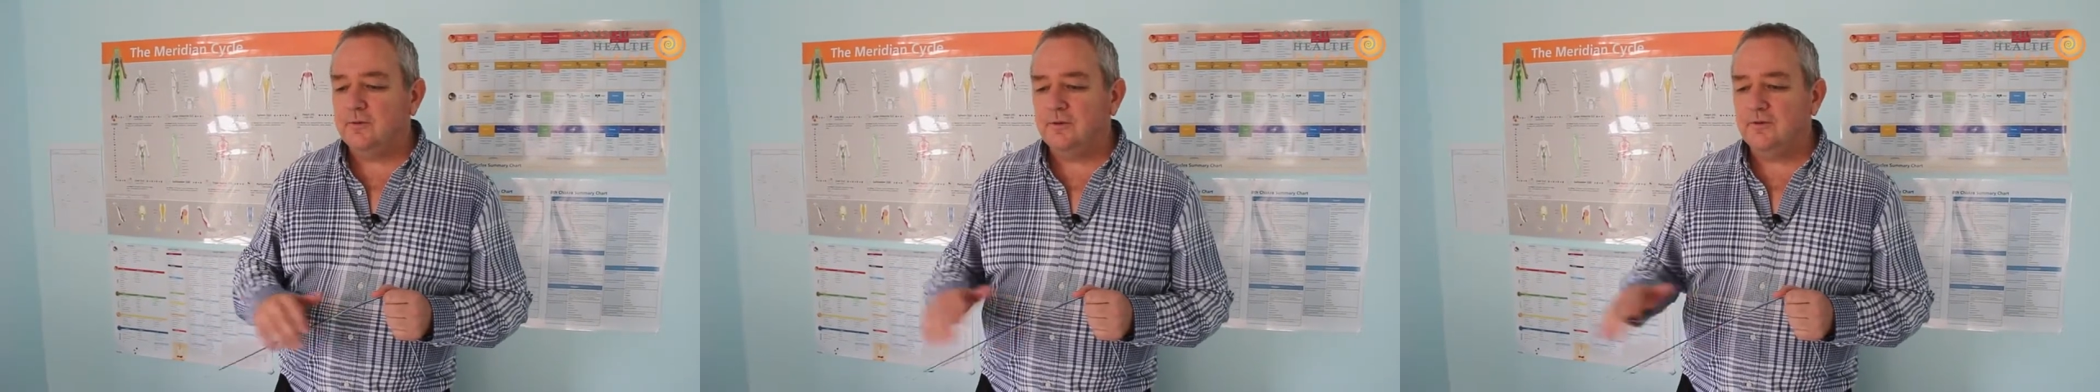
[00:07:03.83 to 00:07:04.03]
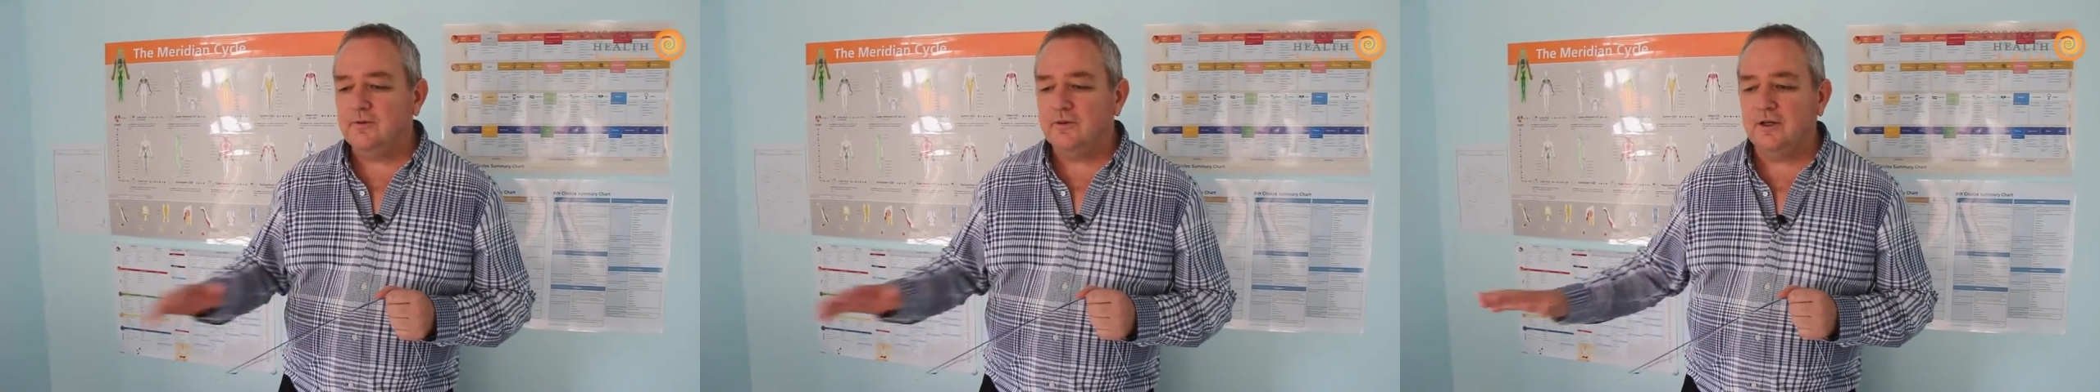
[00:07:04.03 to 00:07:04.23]

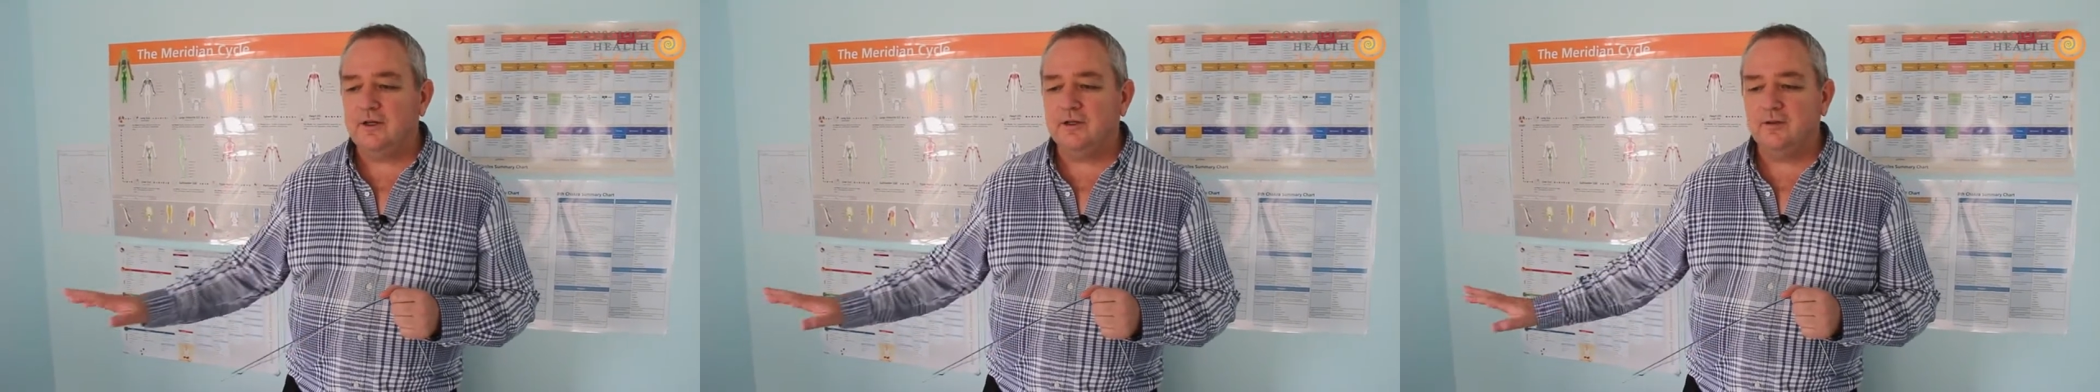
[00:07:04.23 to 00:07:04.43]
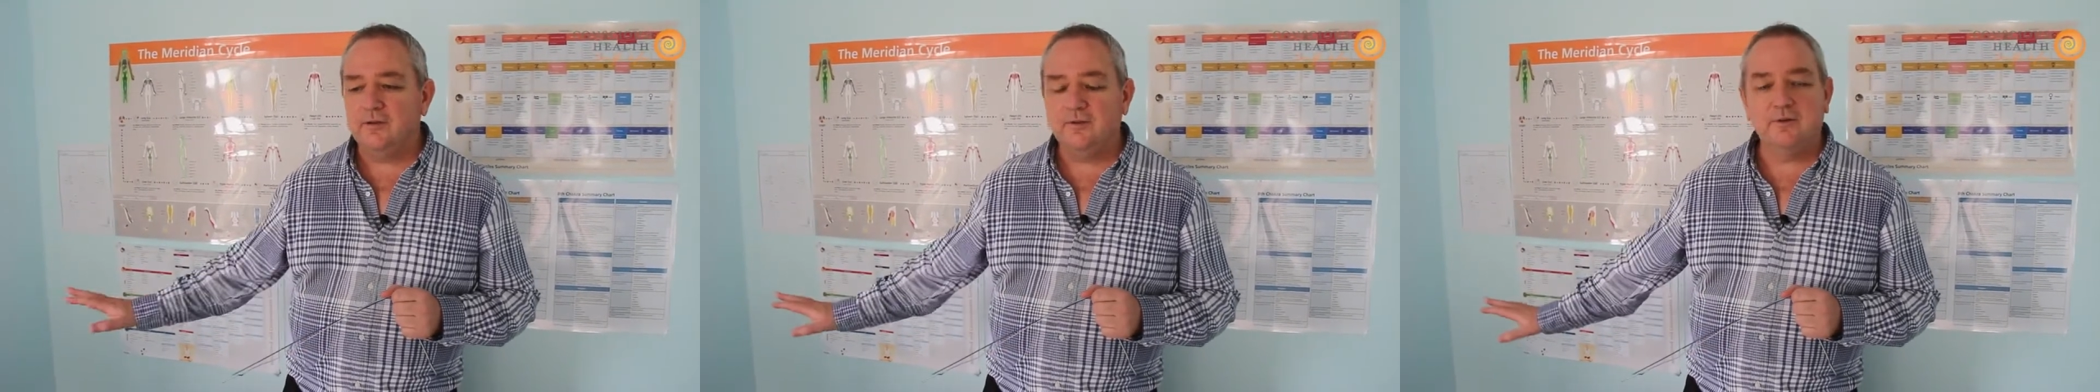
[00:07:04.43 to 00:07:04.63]

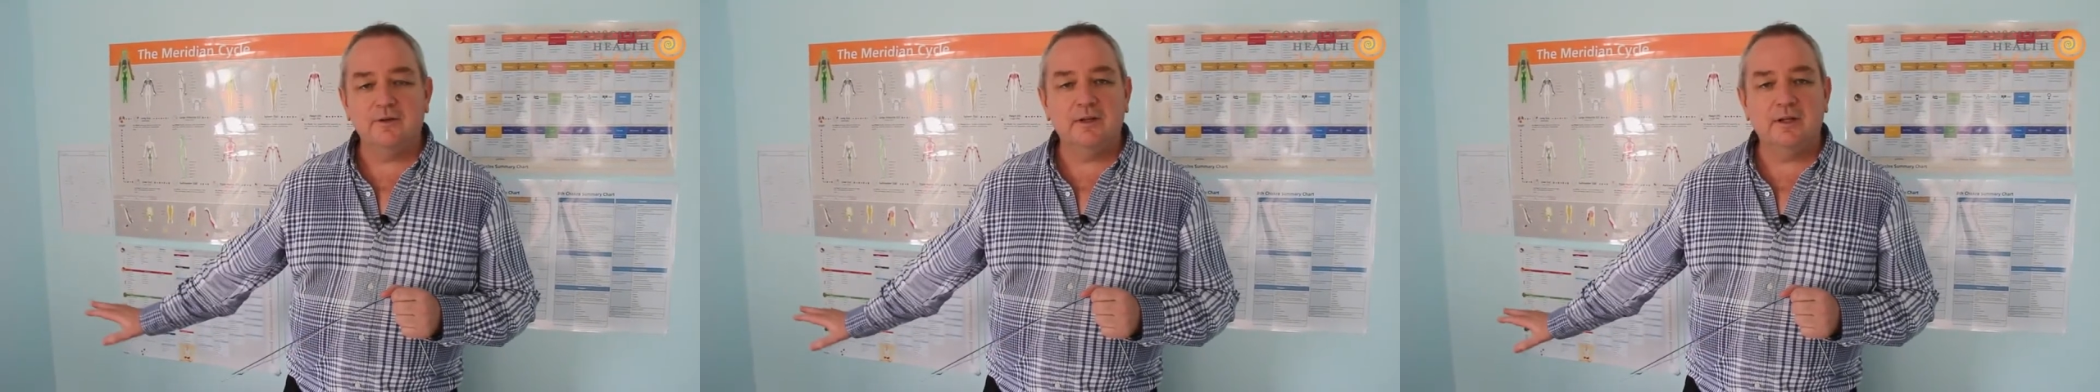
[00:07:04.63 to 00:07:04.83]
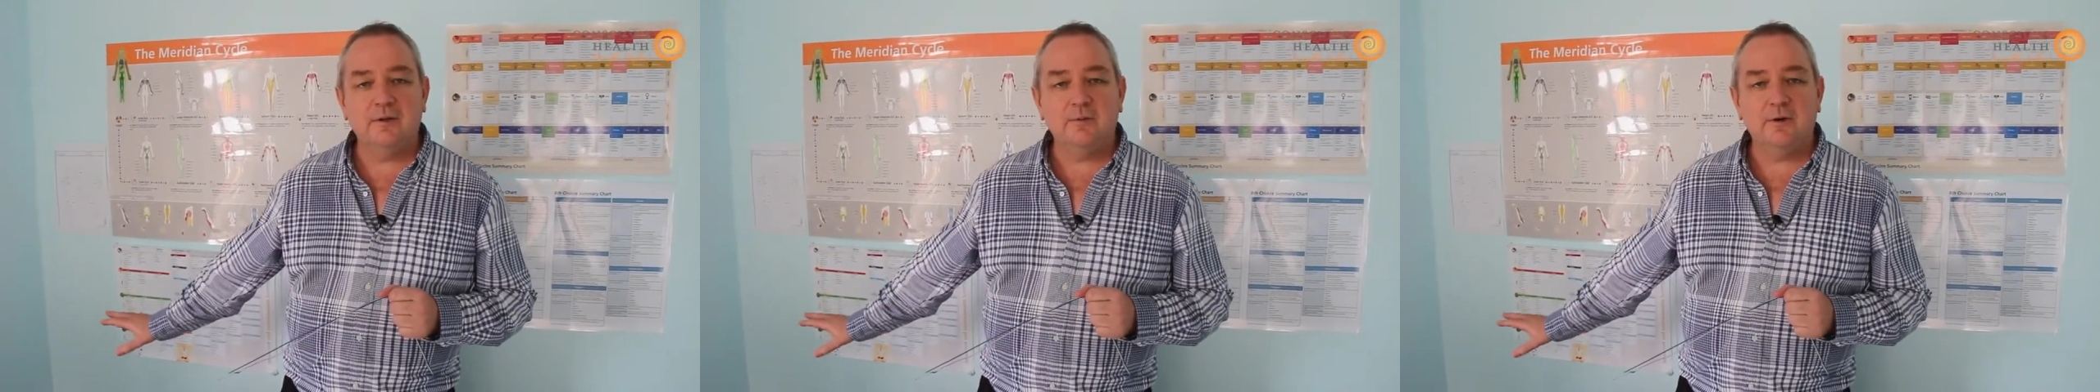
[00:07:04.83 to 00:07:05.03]
was
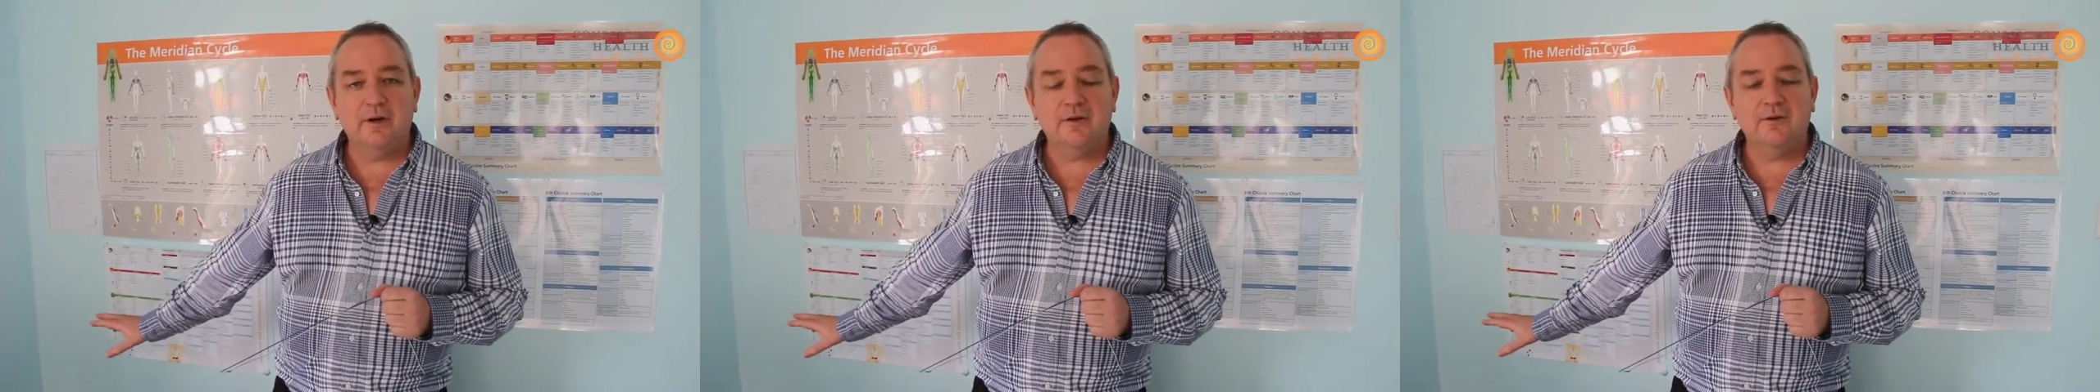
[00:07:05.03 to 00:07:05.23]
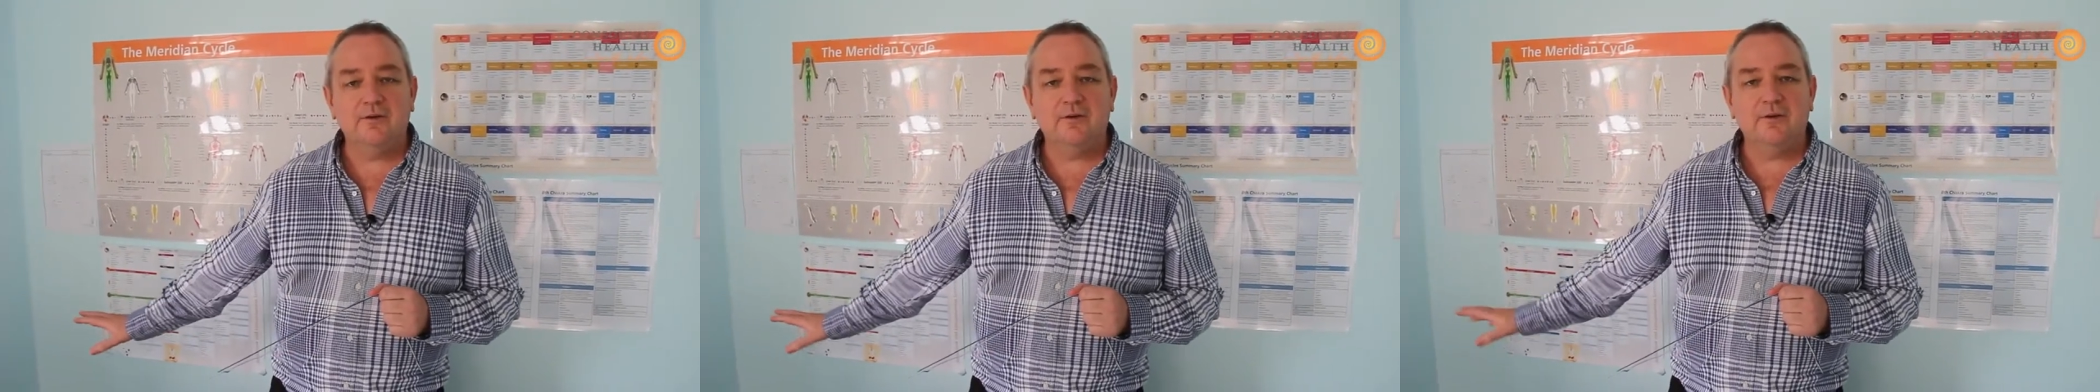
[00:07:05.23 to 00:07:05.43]
another
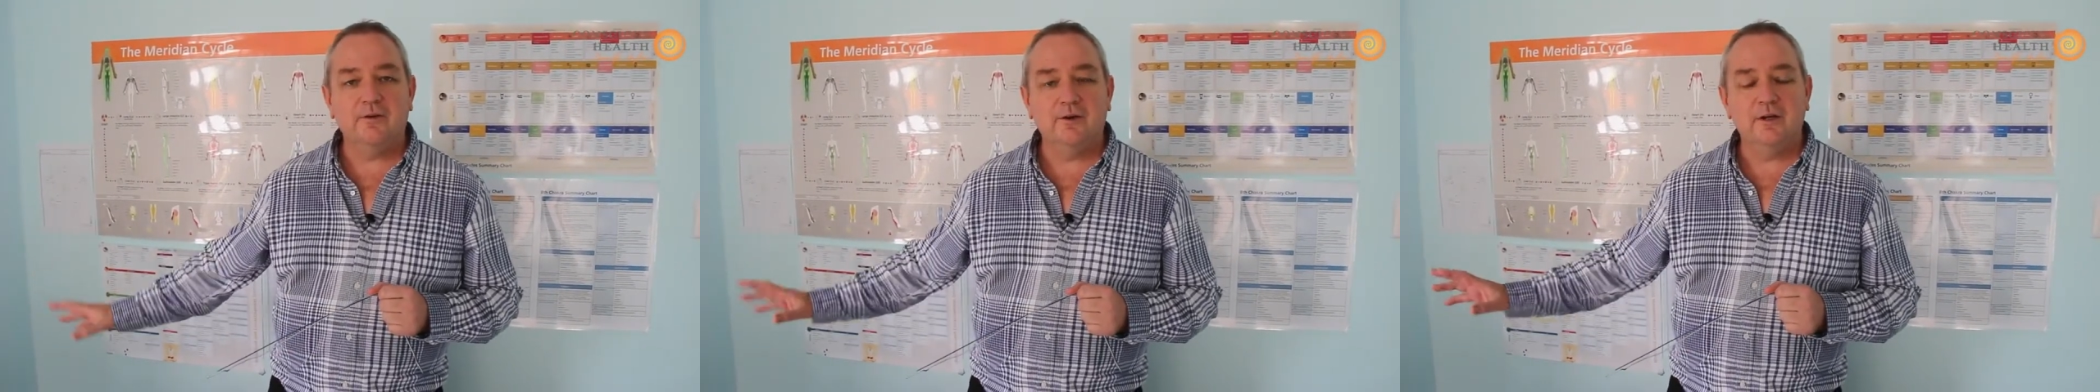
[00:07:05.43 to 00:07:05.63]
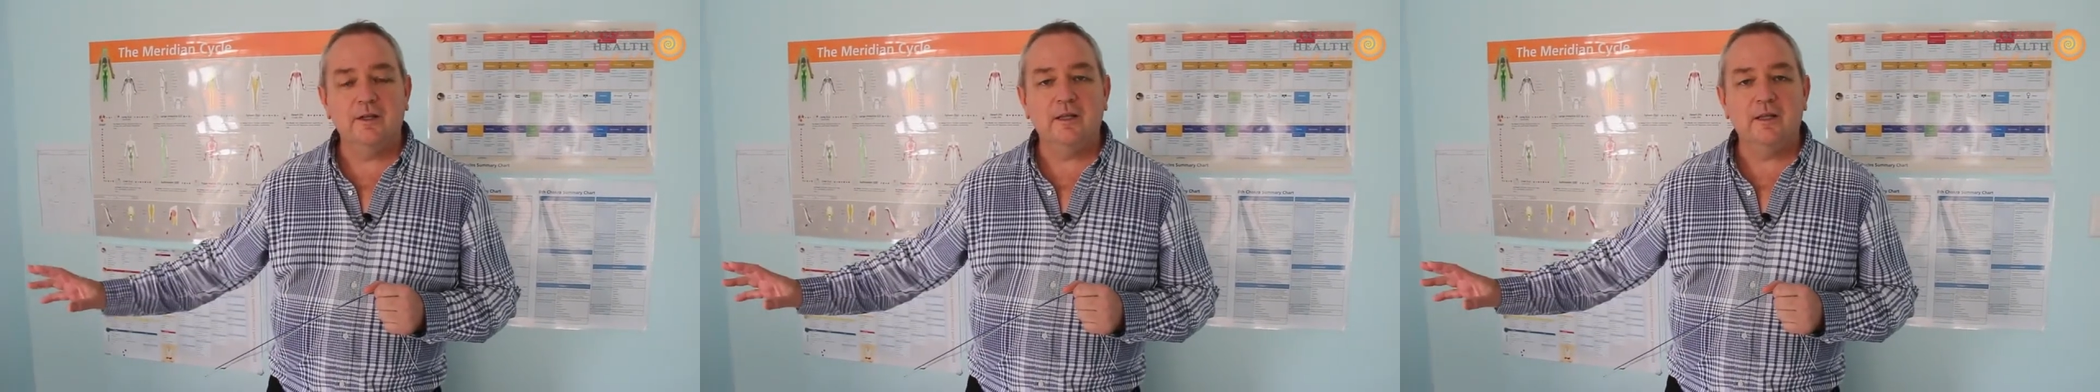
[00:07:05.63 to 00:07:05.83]

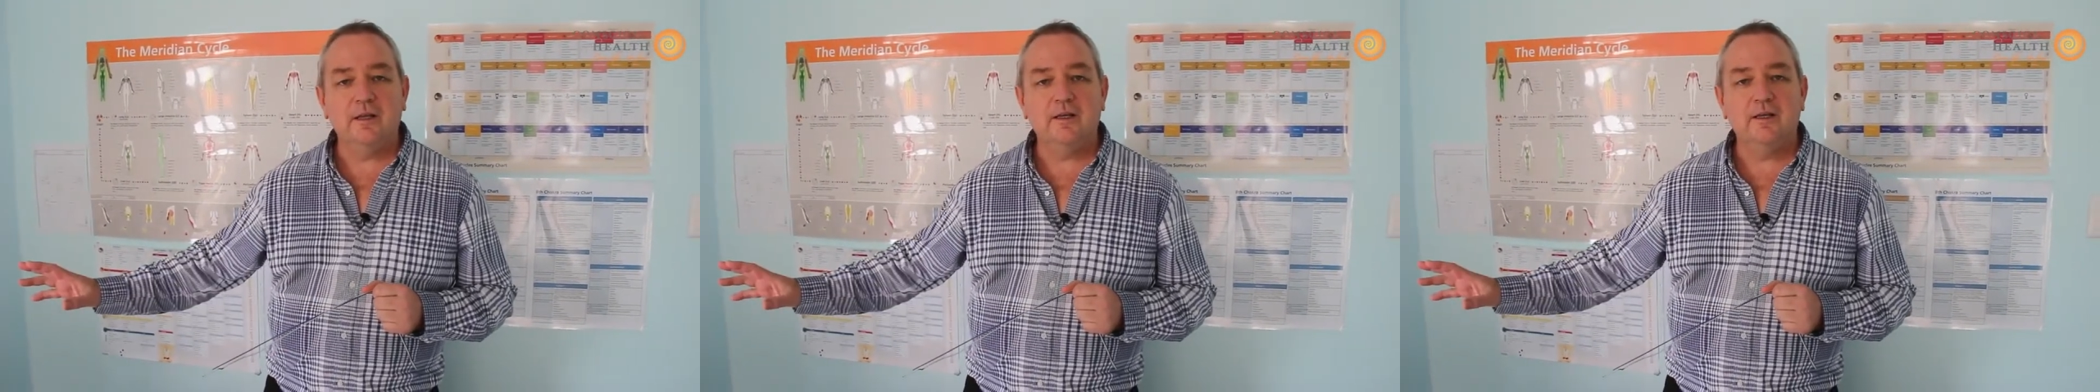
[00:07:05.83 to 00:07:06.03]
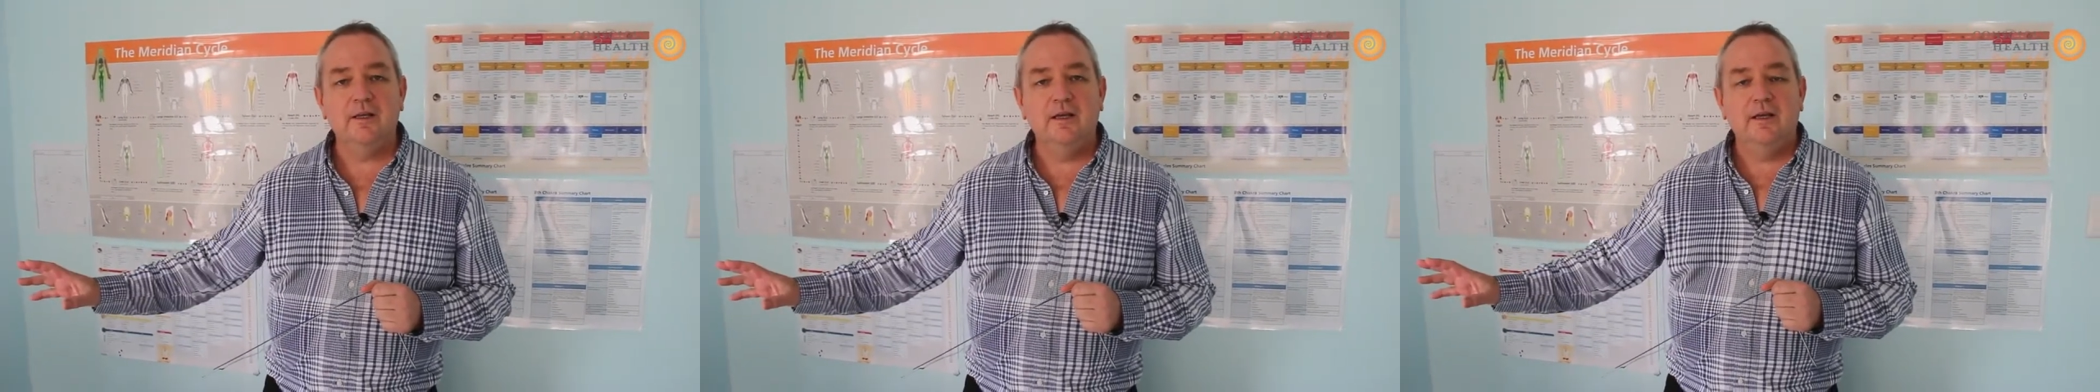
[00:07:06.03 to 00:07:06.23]
practitioner in
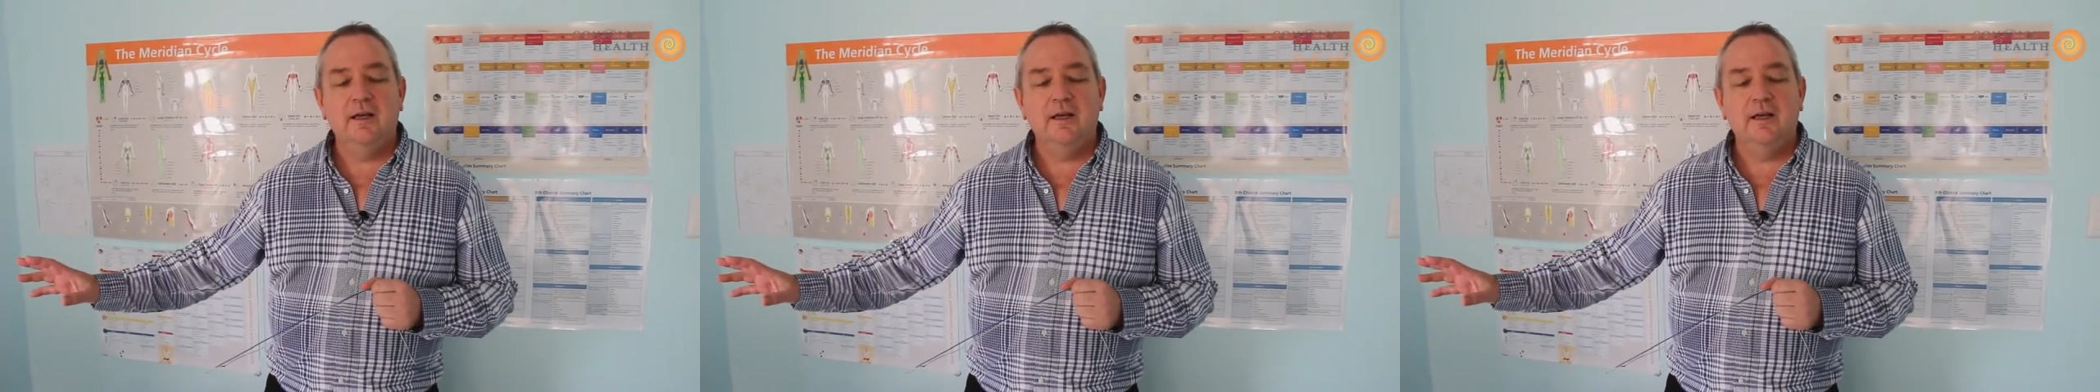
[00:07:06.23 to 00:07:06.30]
here,